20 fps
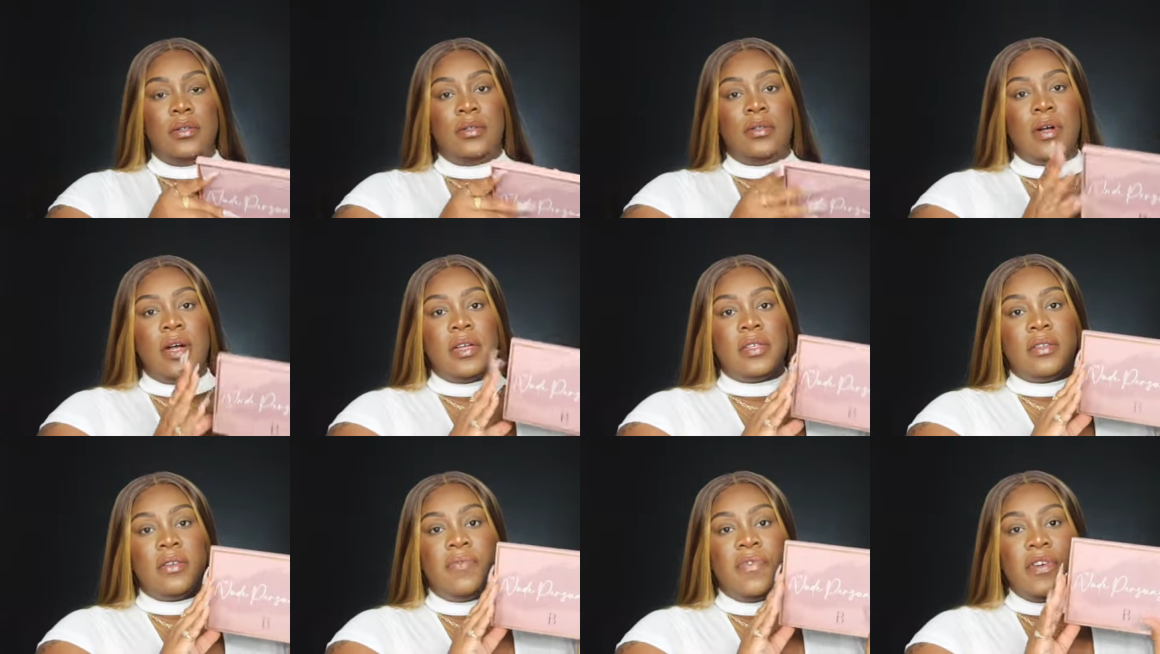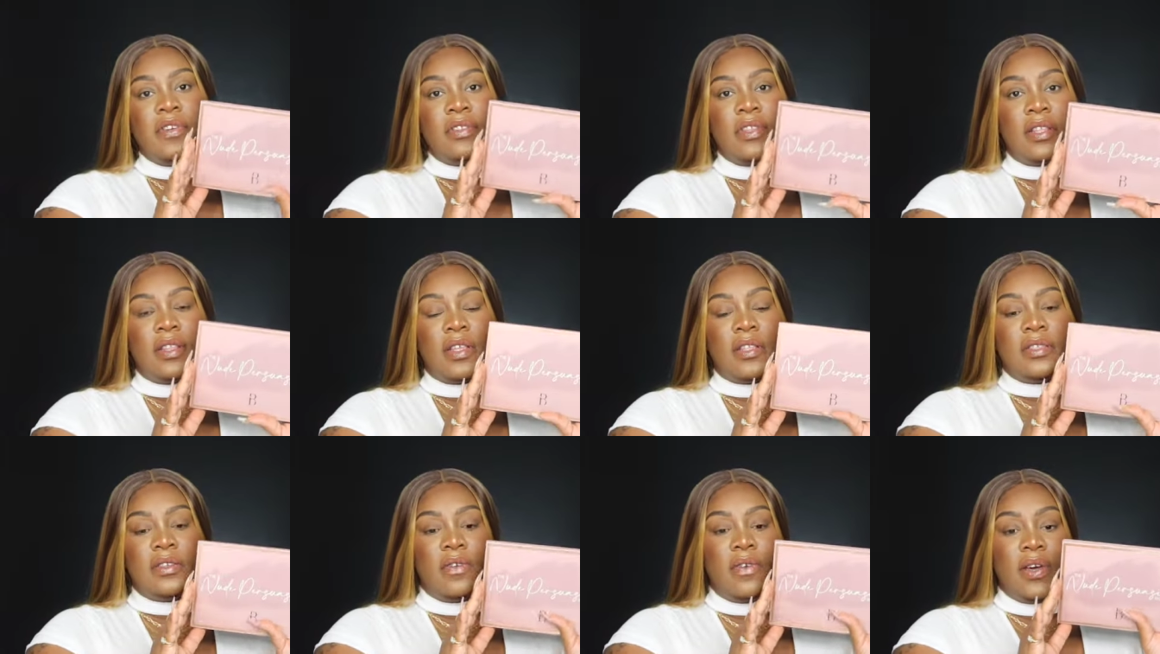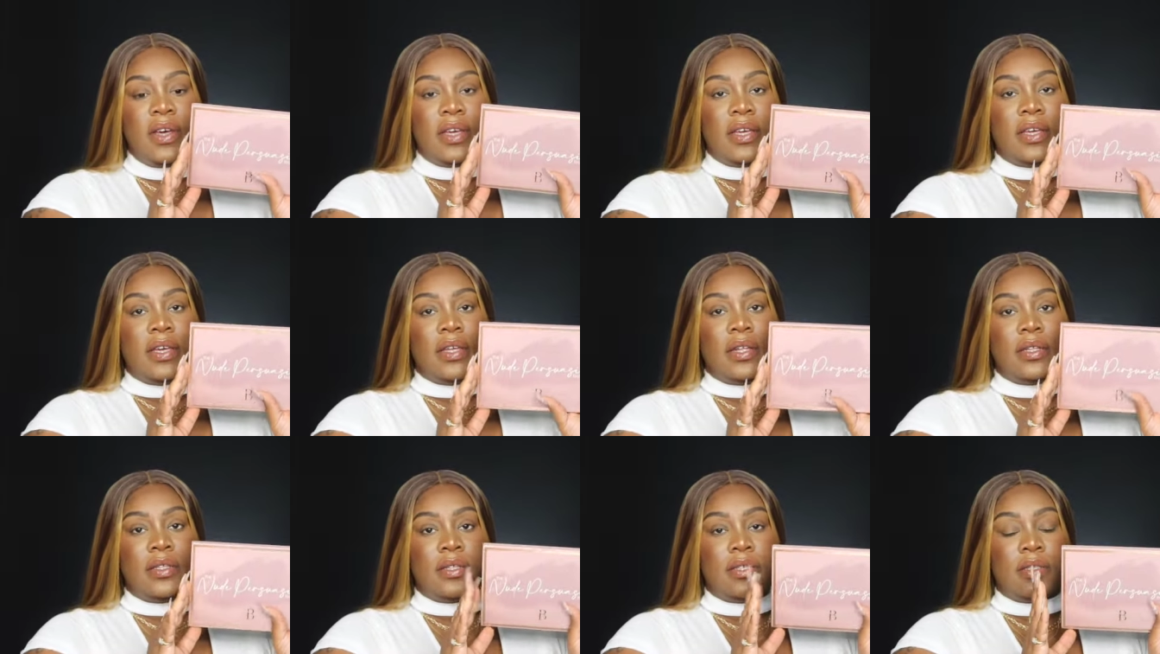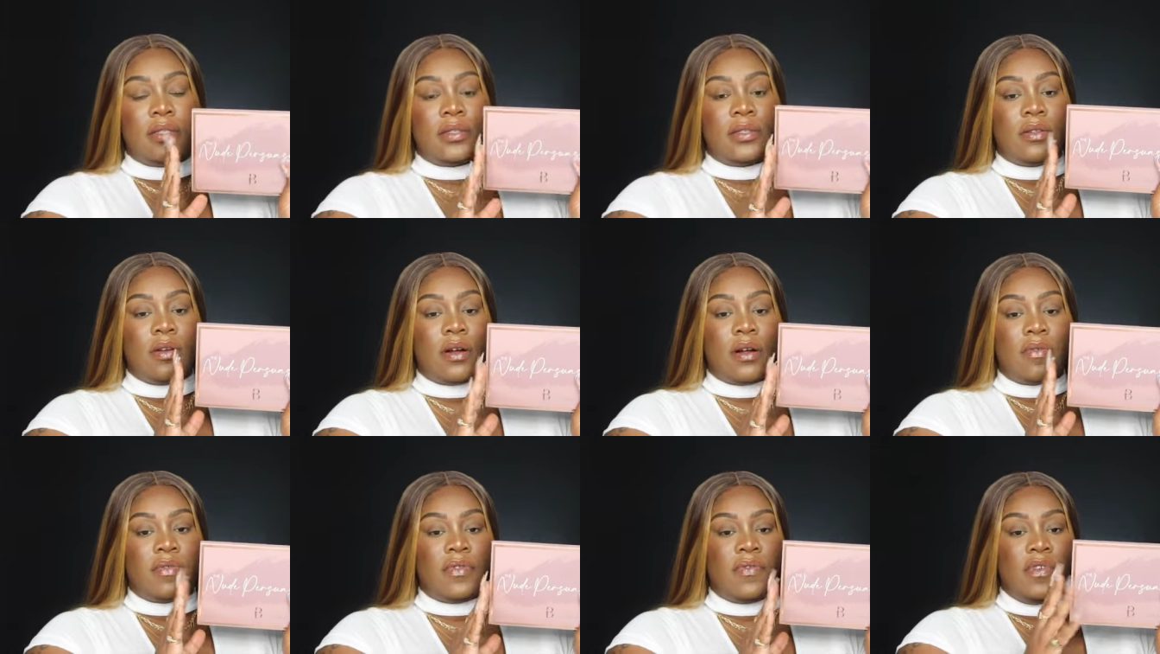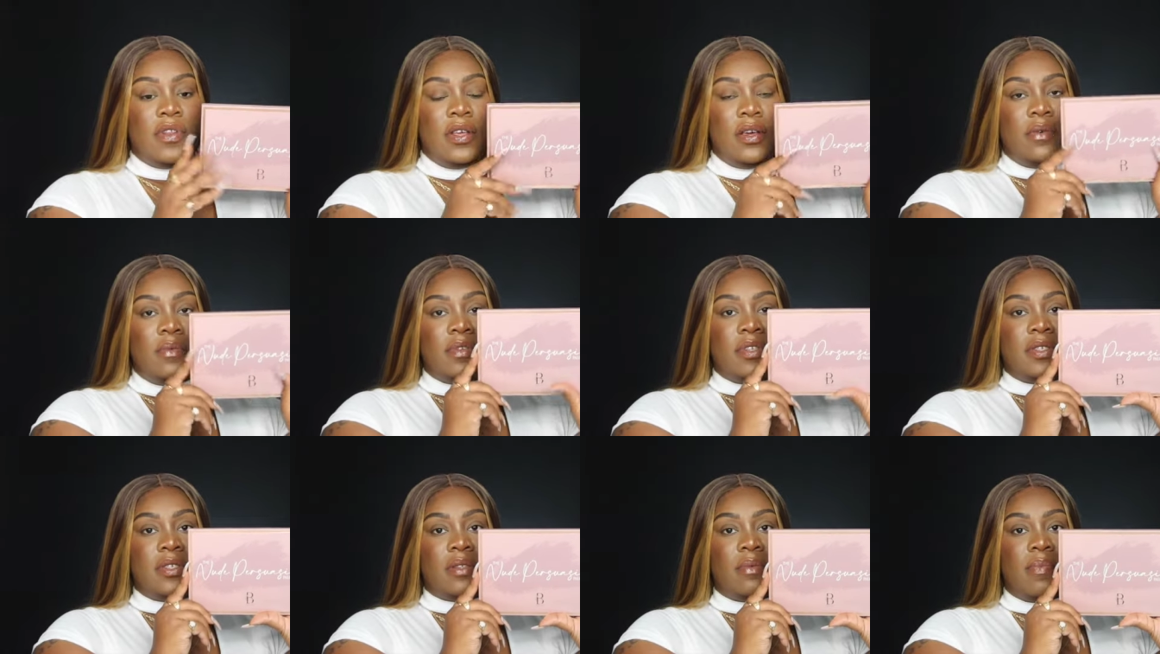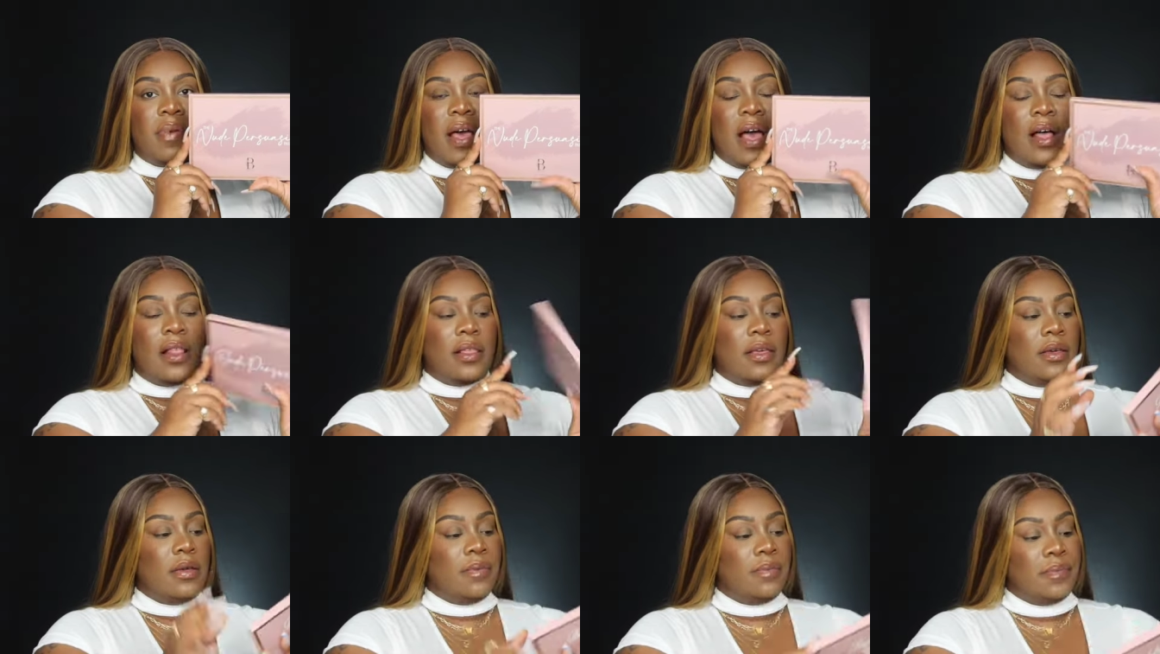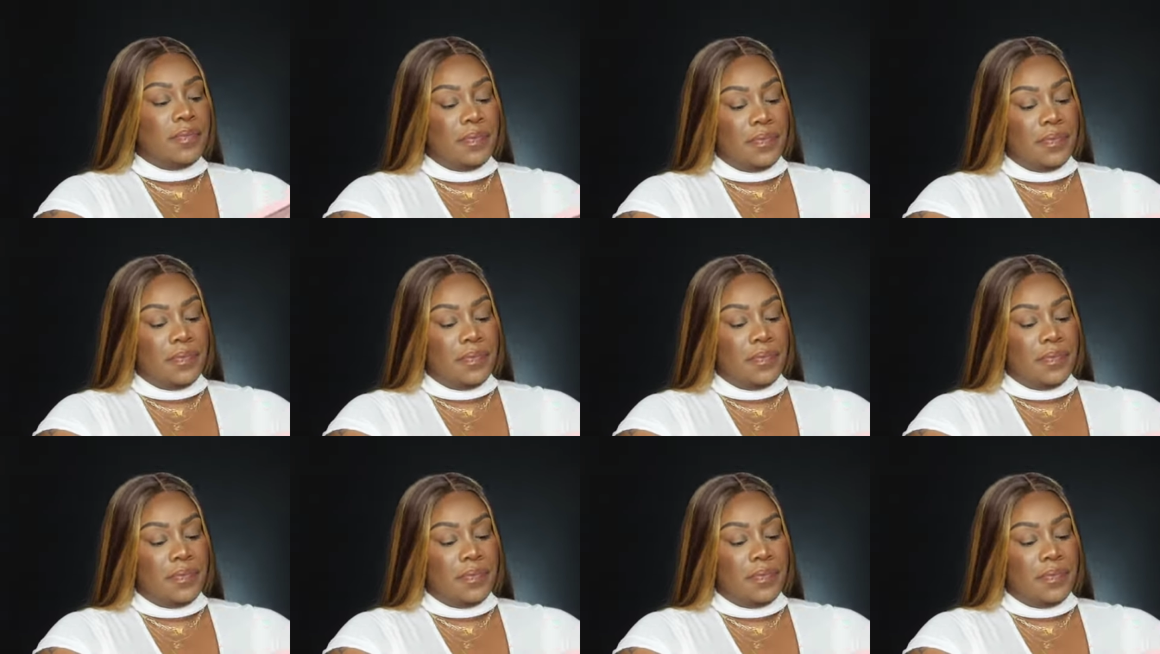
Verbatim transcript: All right, so first thing, let's go ahead and get into the star of the video, which is the palette.